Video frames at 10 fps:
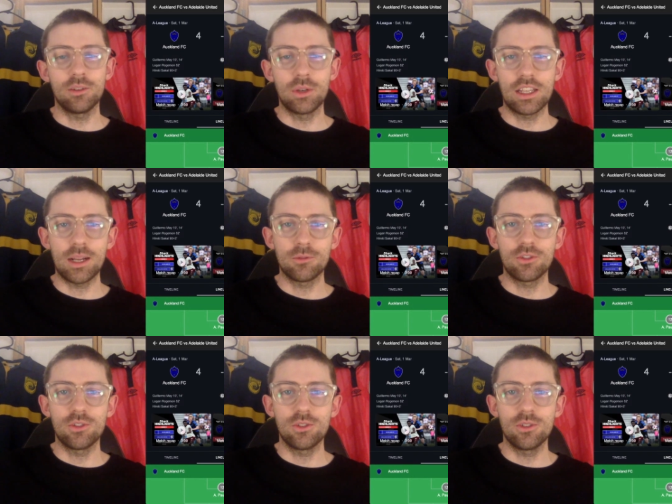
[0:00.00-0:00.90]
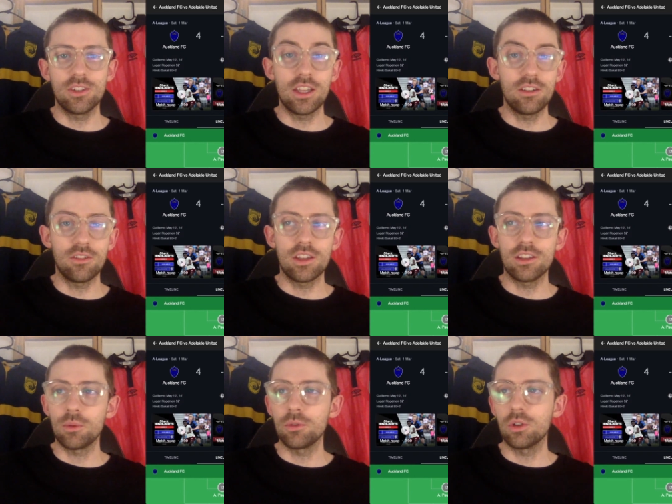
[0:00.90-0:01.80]
when it comes to the end of things.
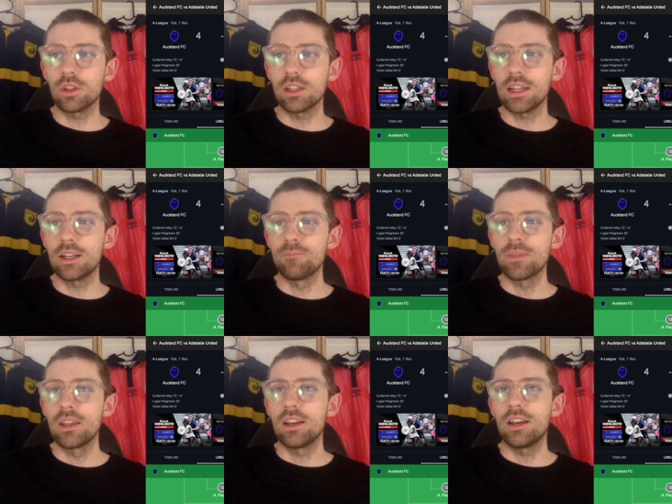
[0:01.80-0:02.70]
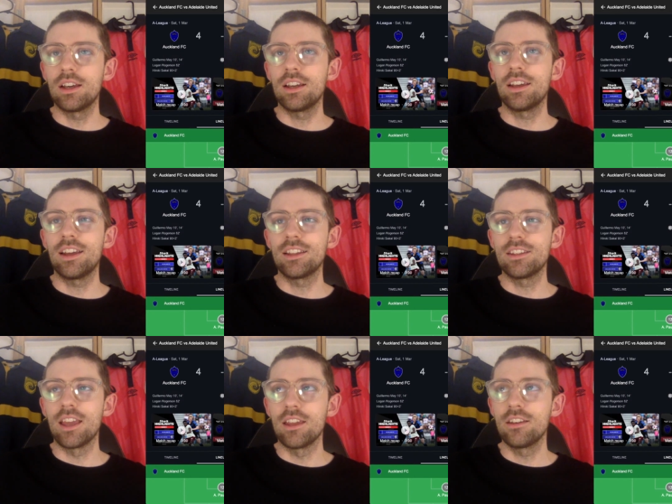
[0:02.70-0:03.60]
When we look at the ladder at
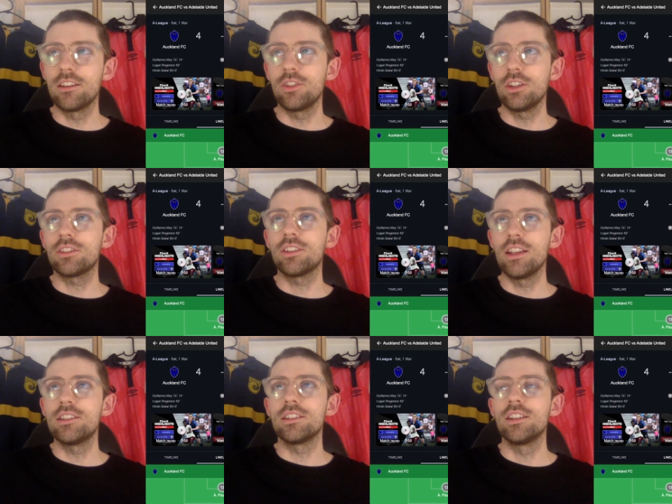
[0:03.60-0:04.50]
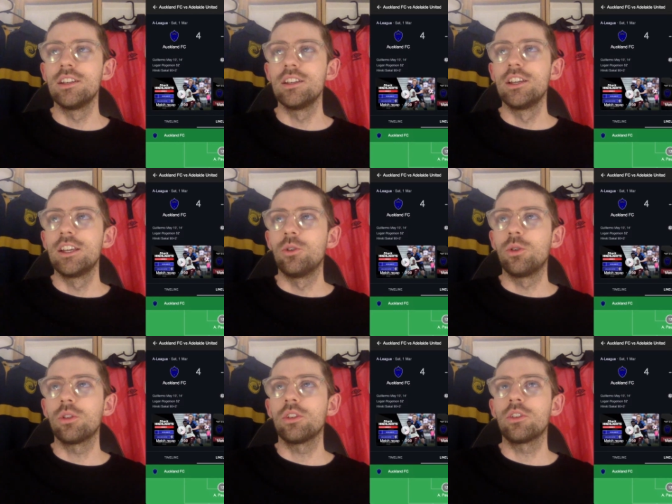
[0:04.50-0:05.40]
the end of this season,
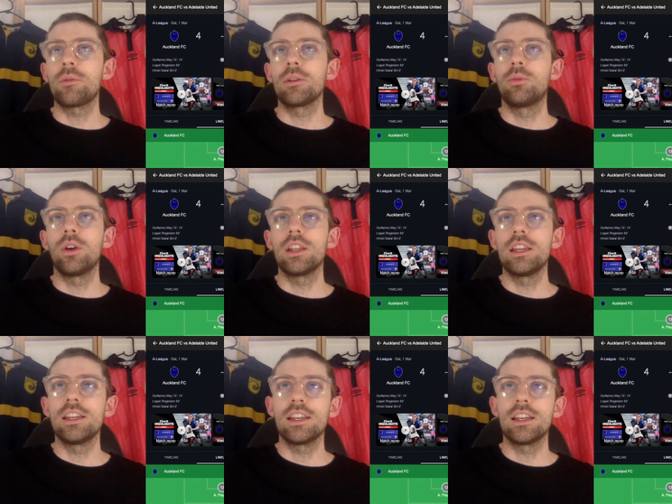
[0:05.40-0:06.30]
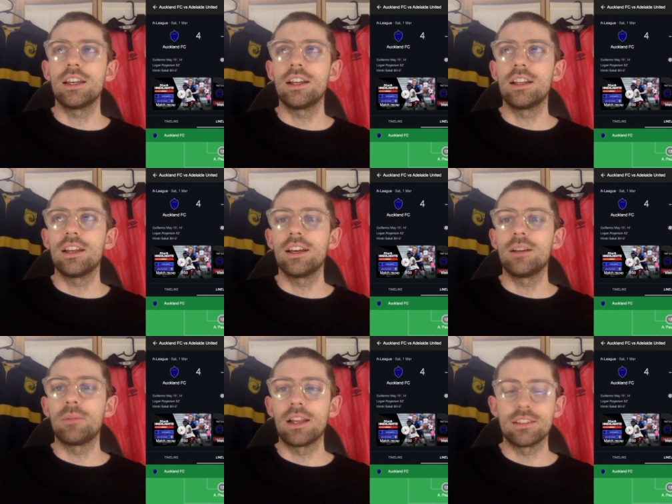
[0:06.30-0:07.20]
Auckland grabbing a point here
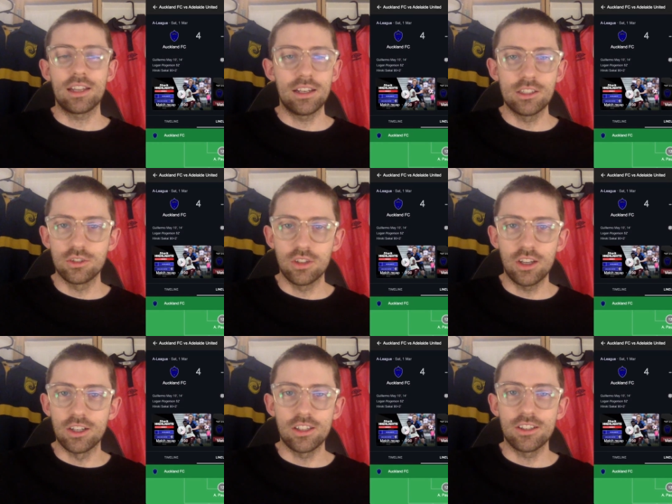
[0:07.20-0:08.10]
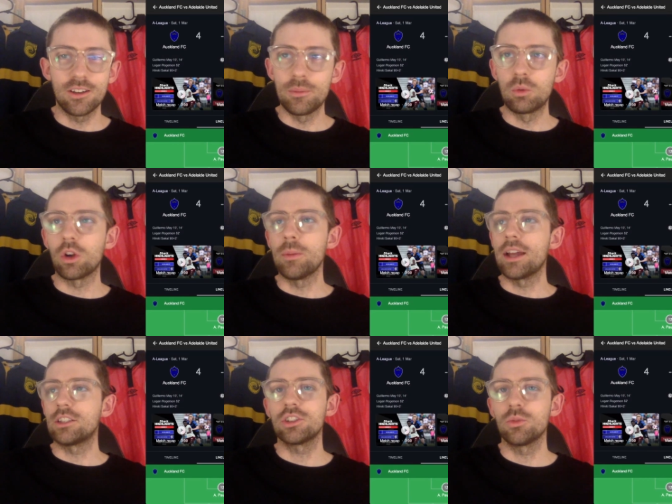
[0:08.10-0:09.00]
against Adelaide United. I mean, what a
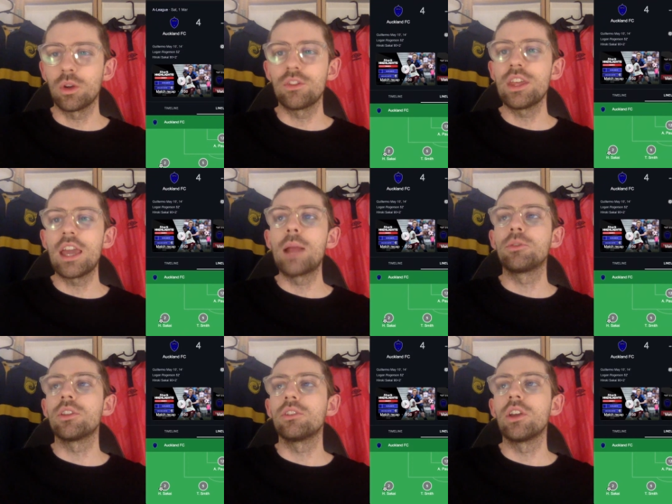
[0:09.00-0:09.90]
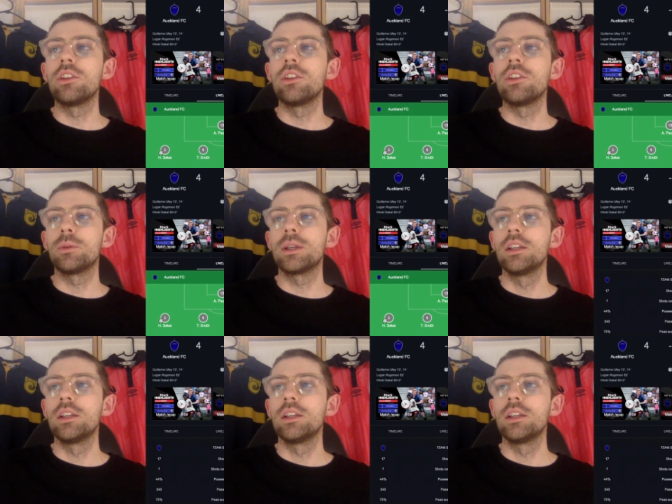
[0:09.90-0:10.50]
match. One of the games of the season for me.